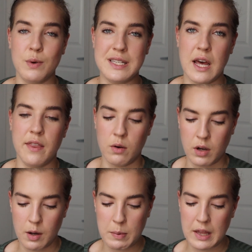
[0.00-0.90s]
was that they were
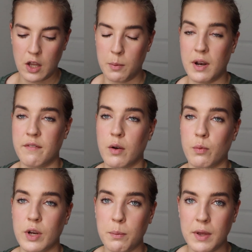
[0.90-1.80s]
going to be a little bit of a
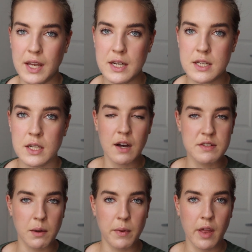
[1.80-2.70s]
repeat of
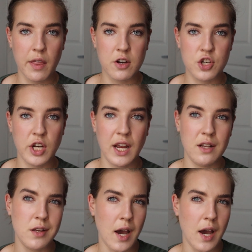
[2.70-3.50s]
some of the other shades.